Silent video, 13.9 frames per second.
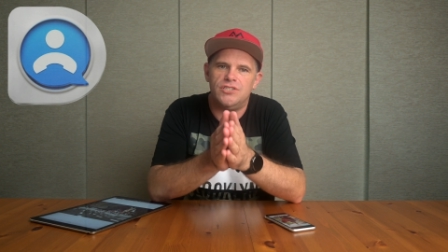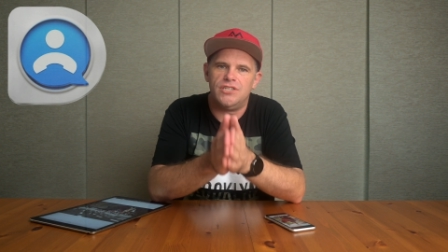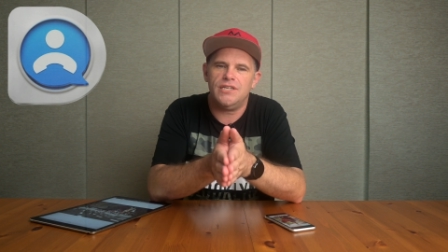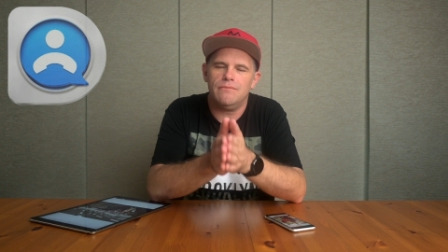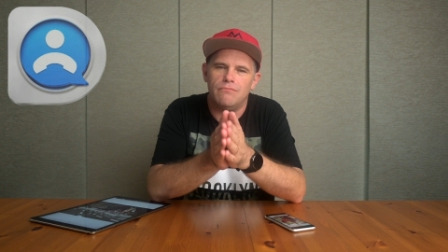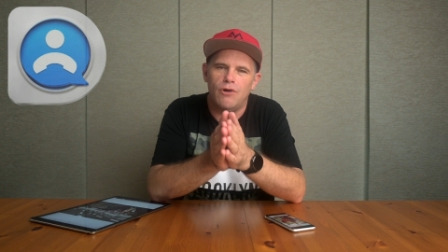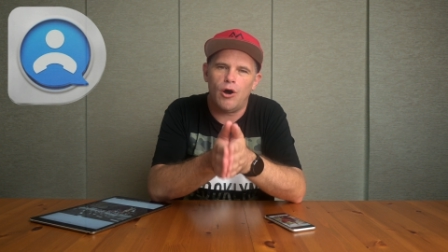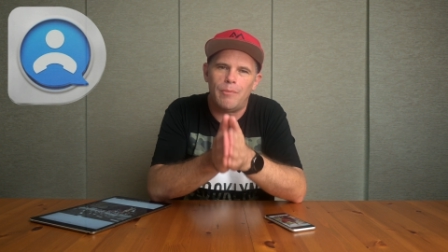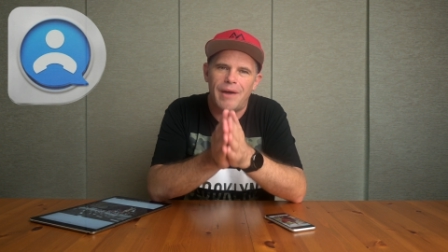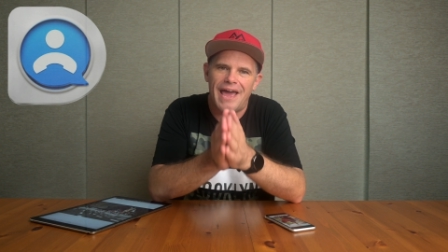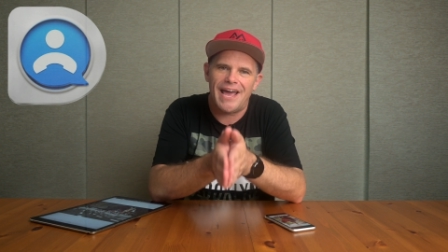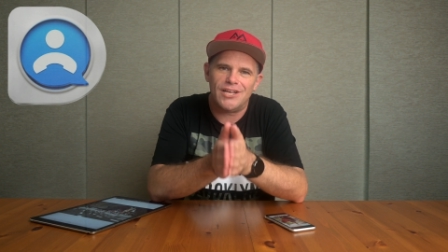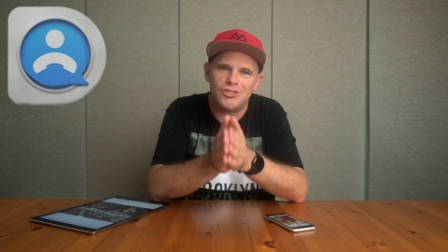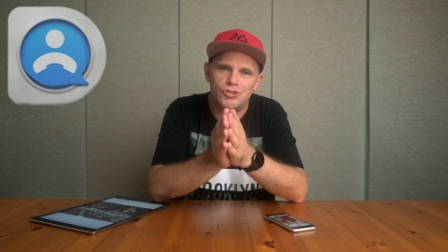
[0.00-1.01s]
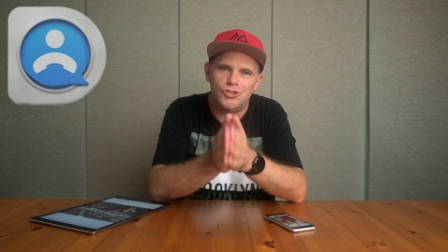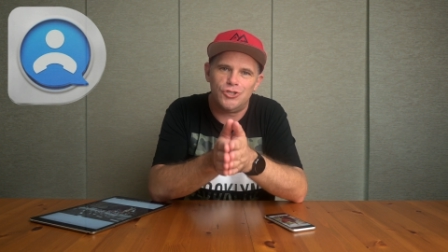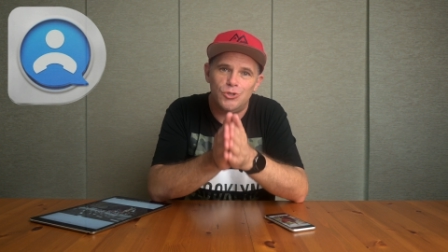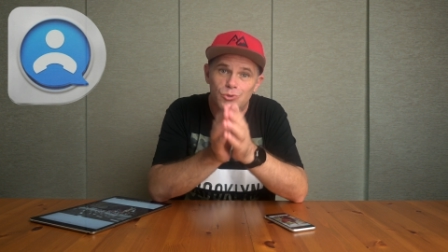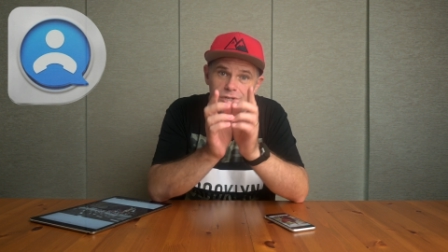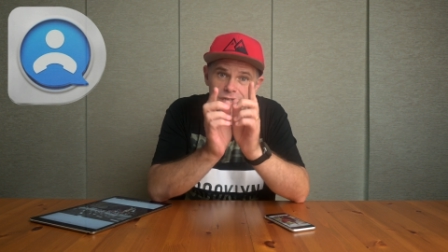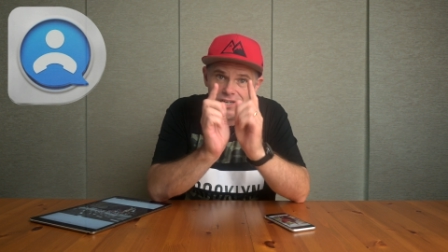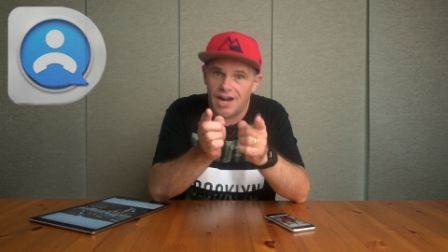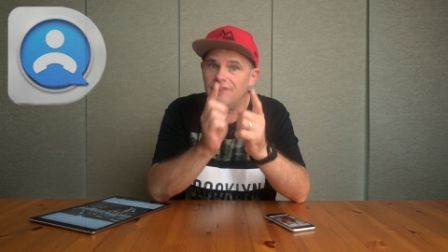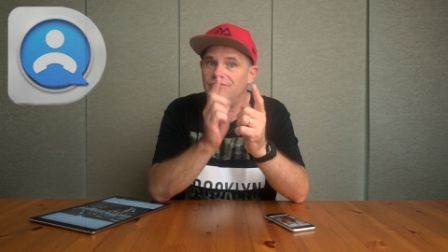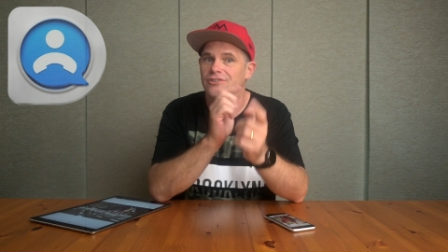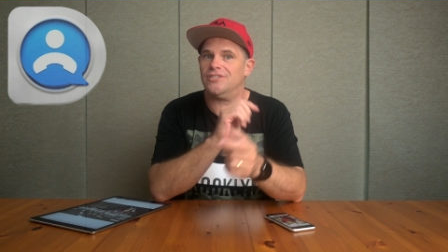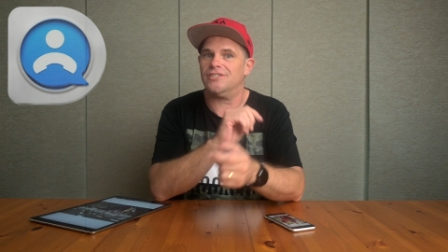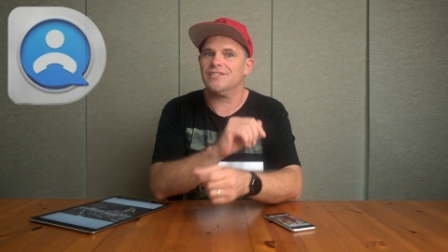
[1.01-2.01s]
DearMob has you
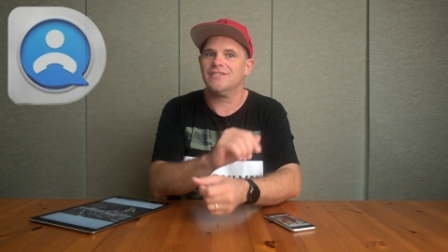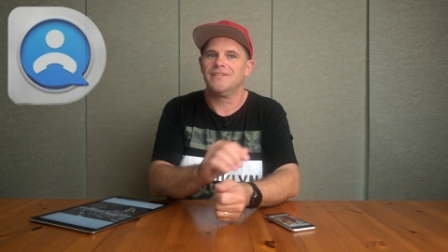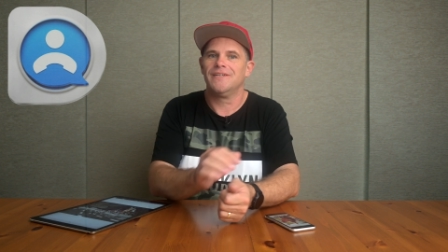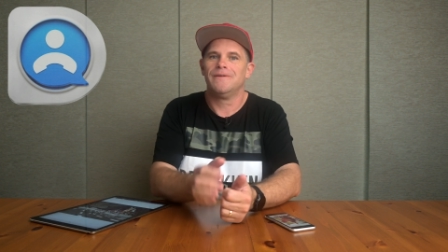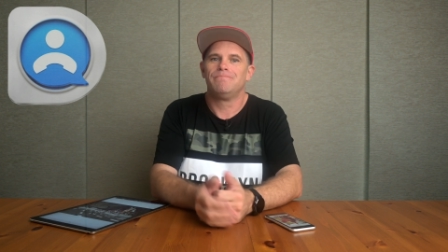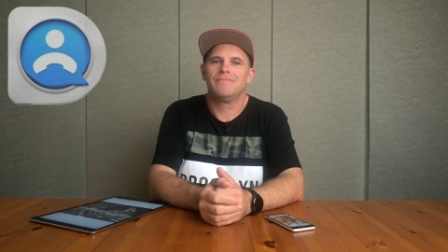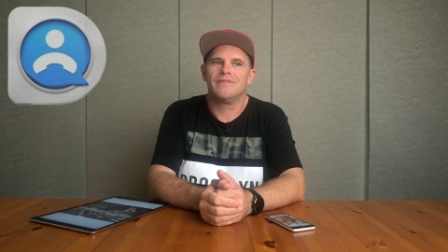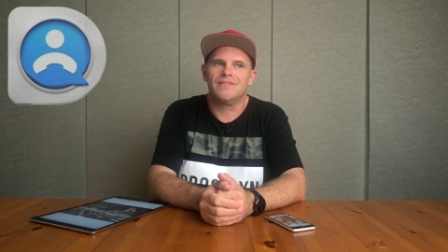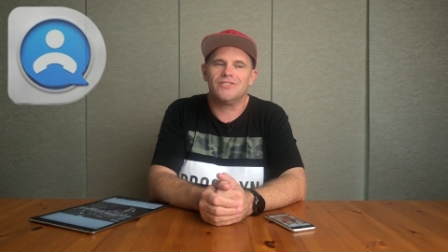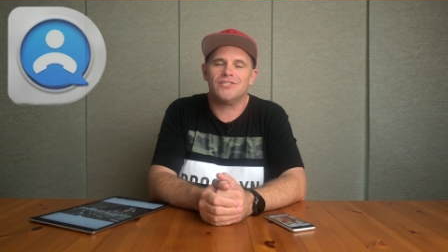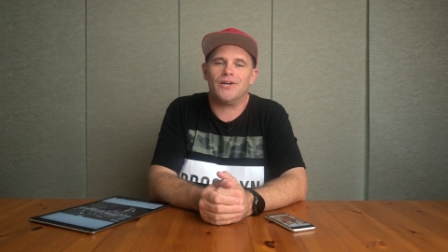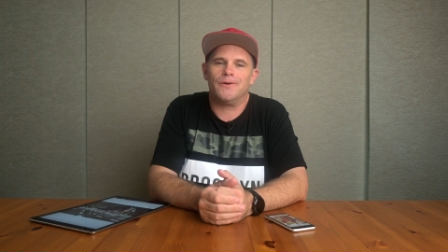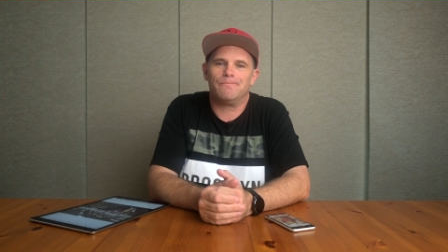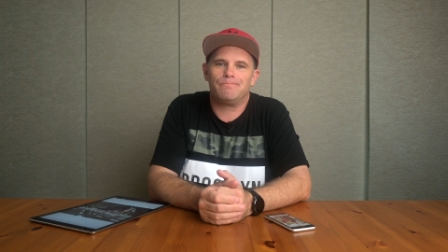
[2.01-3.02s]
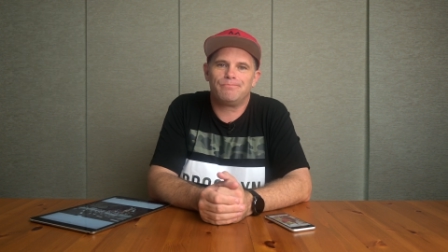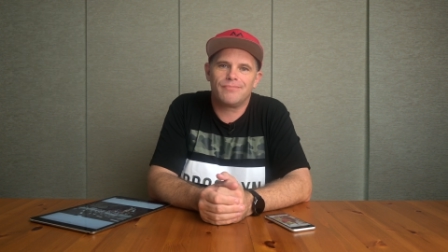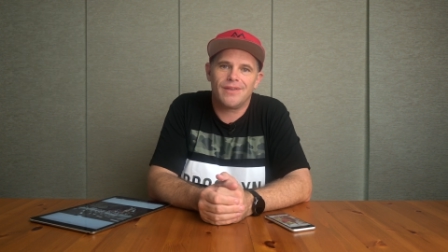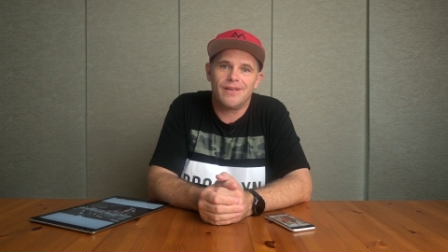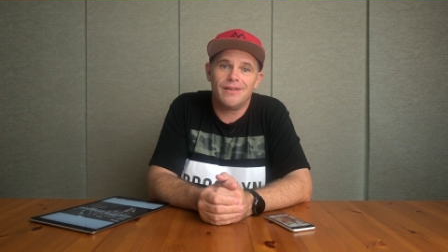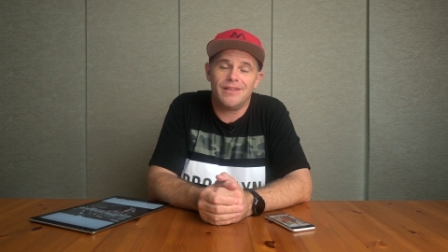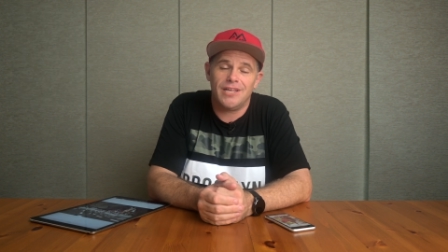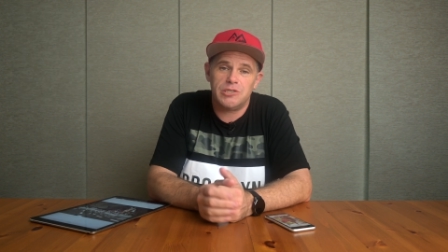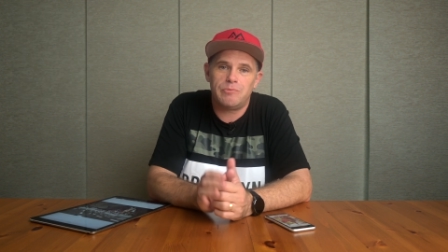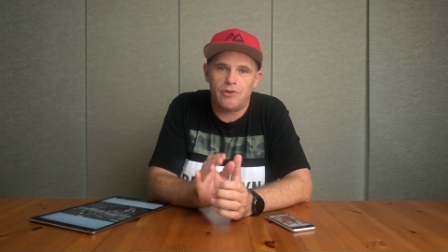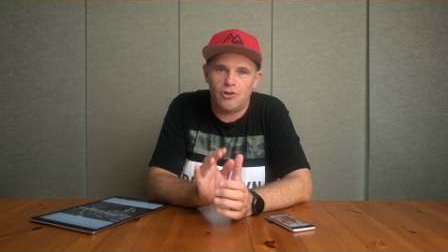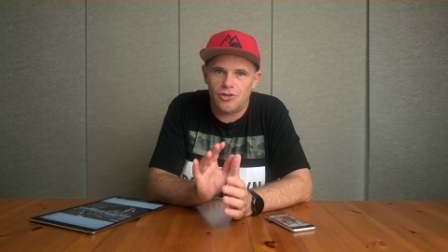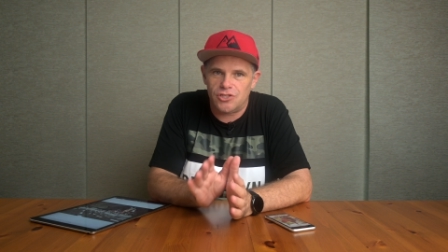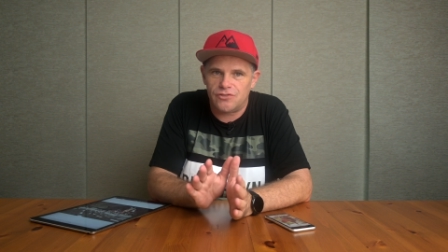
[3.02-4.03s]
covered. So let's
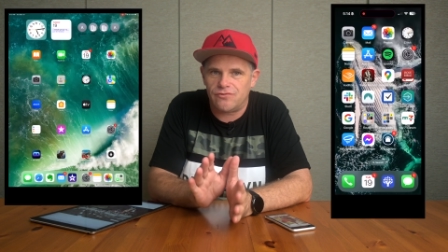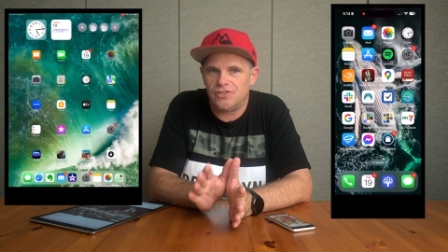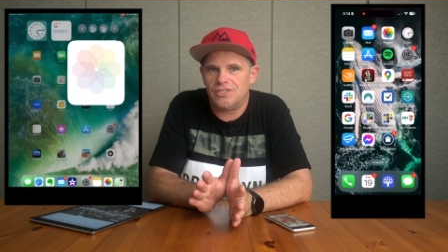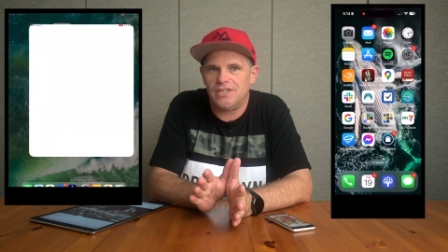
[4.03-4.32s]
be honest for a